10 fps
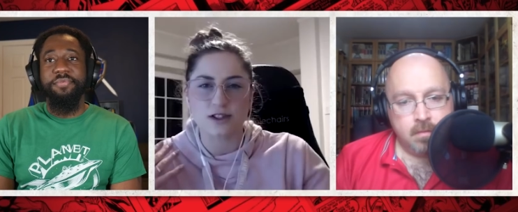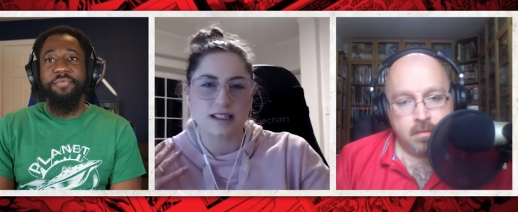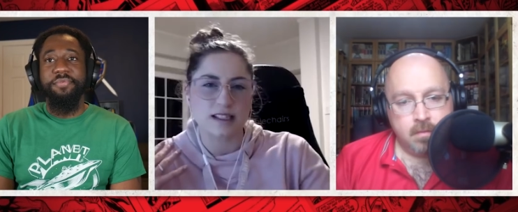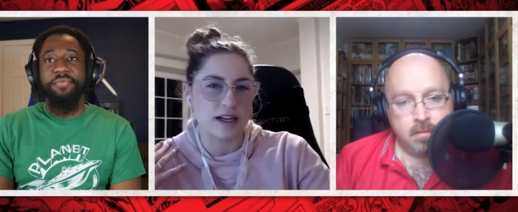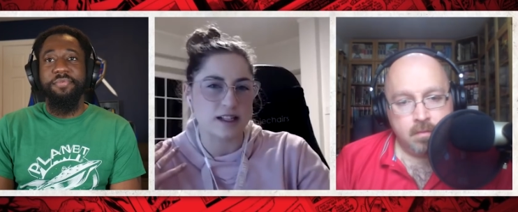
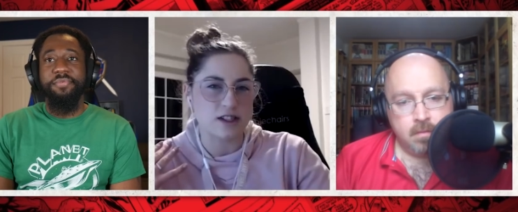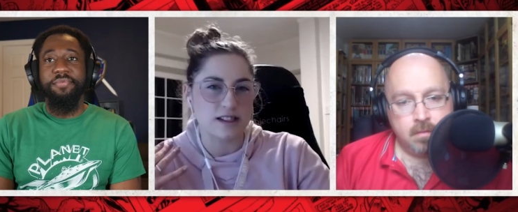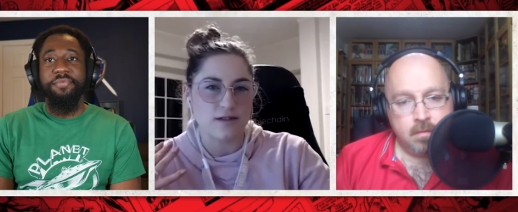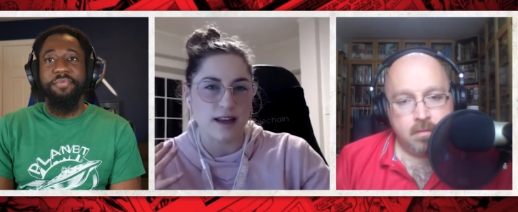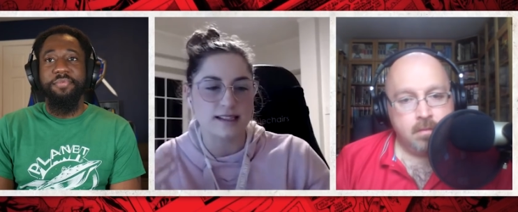Speaker 1: suggestions
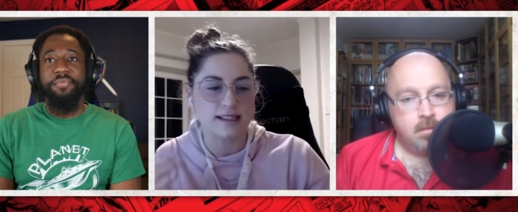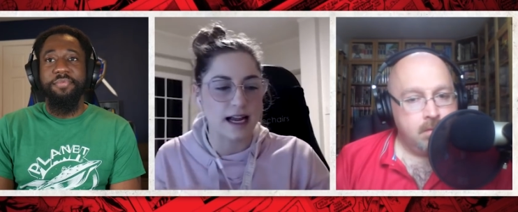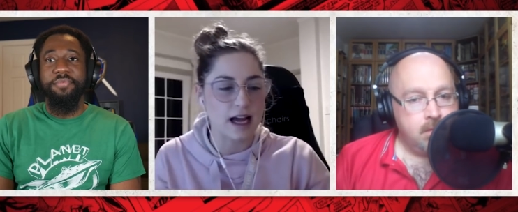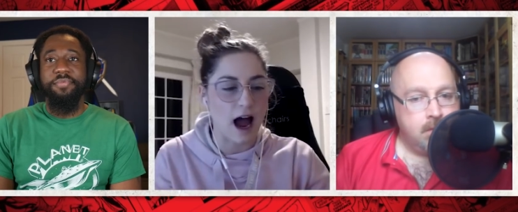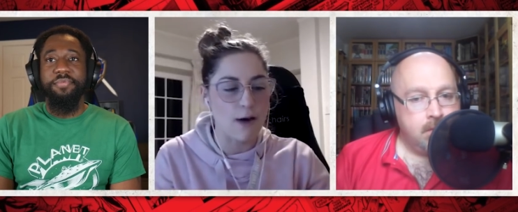of things
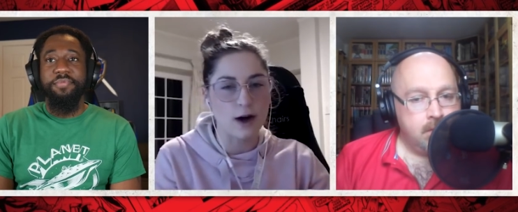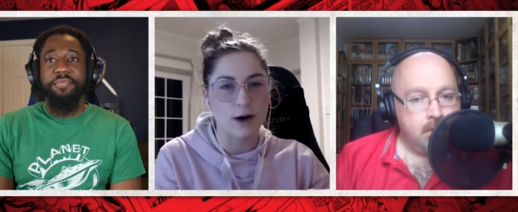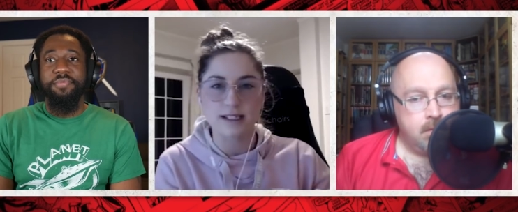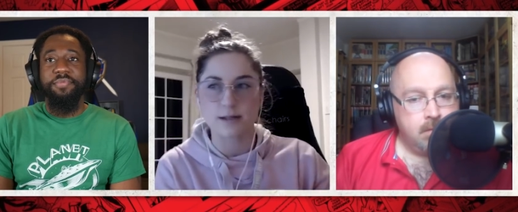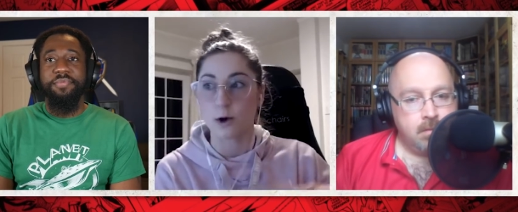like, I want to
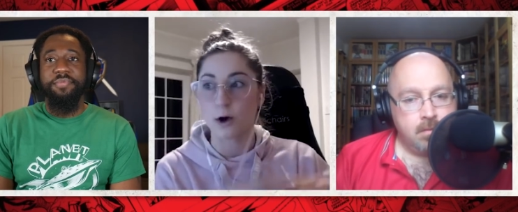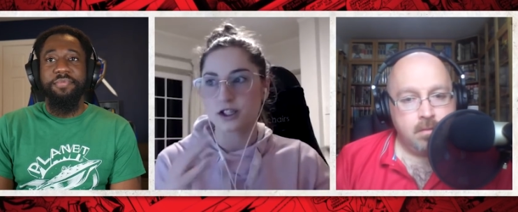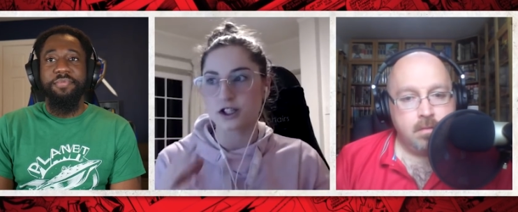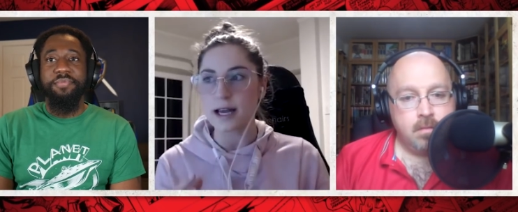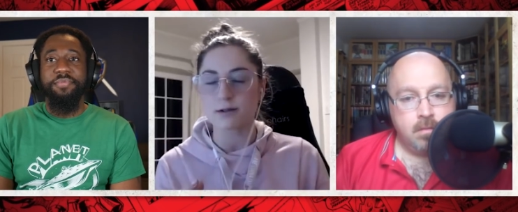explore the
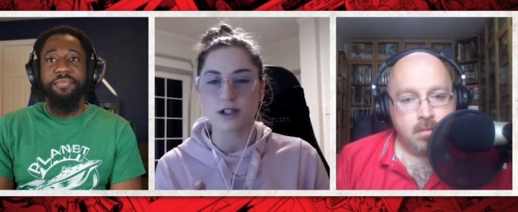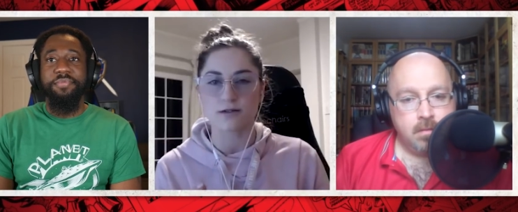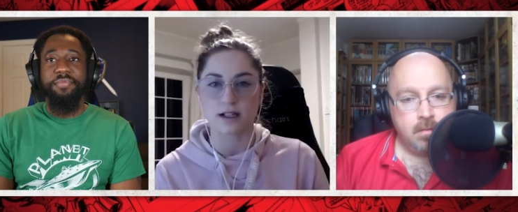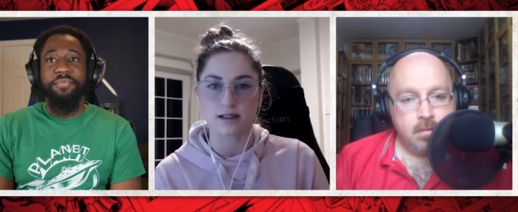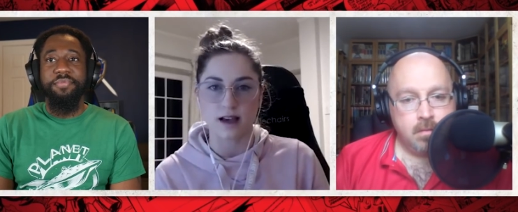shape
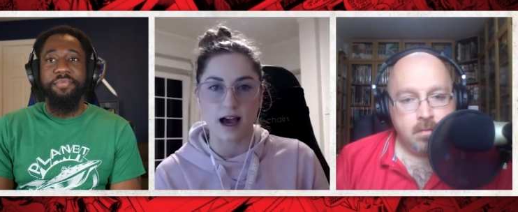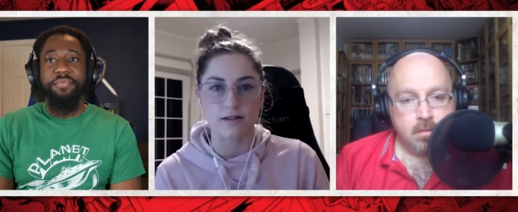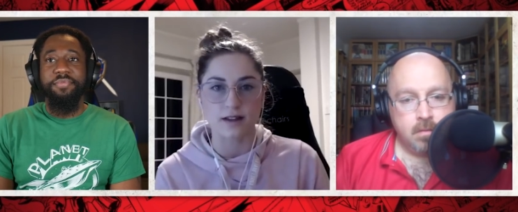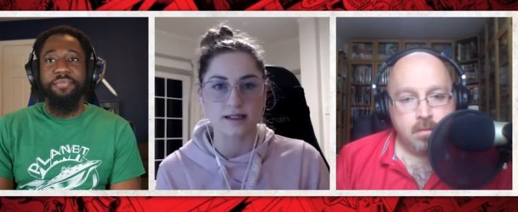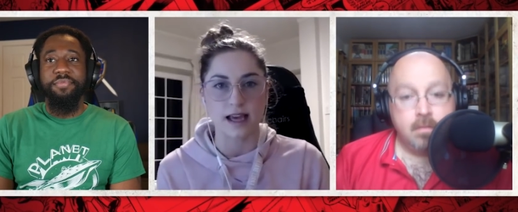shifting side
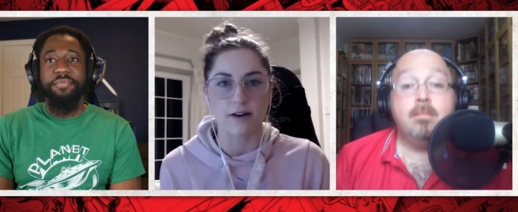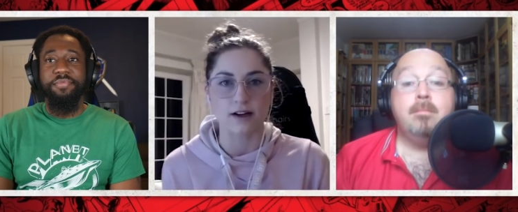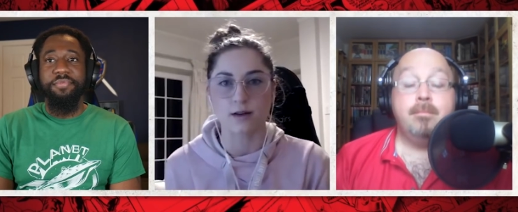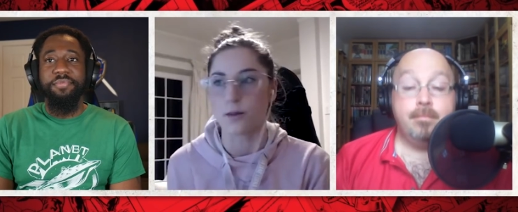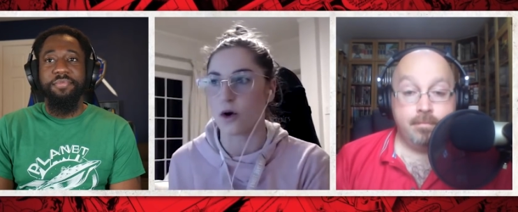of this
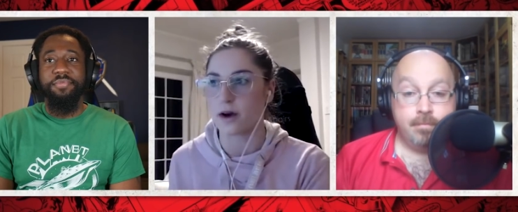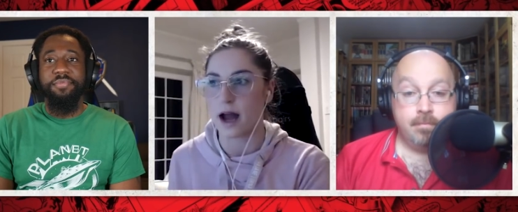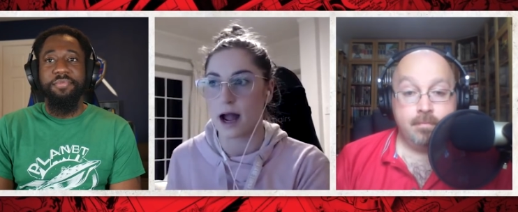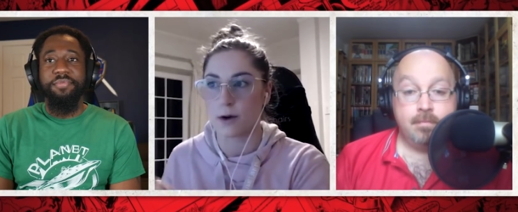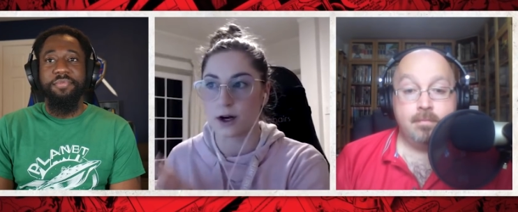character more, and
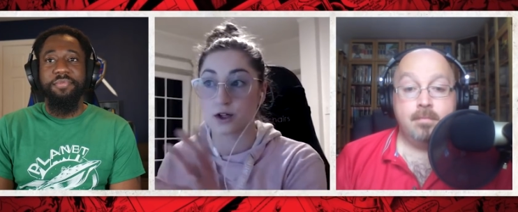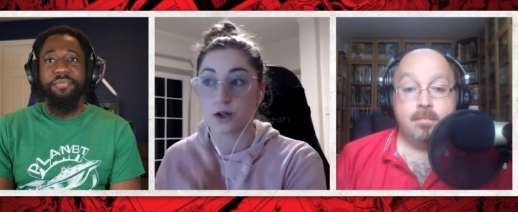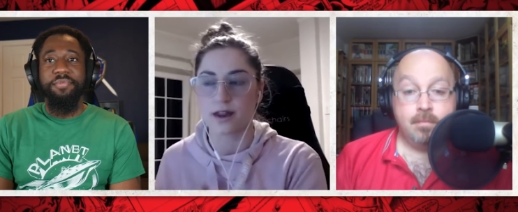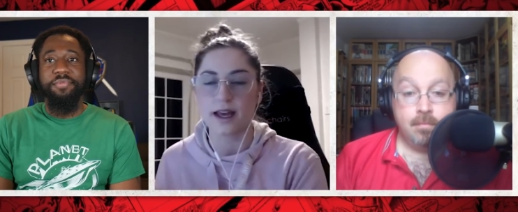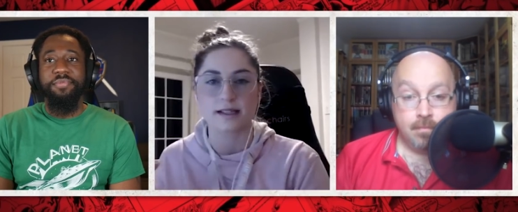I want to do
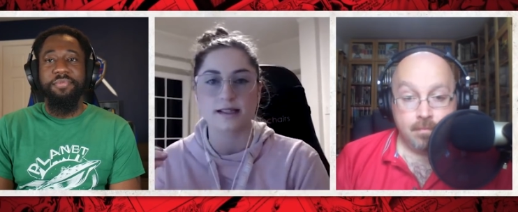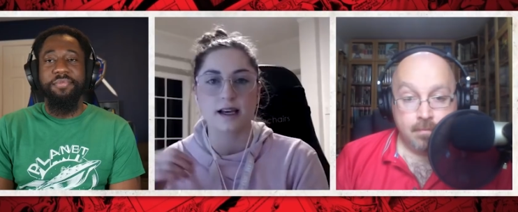this.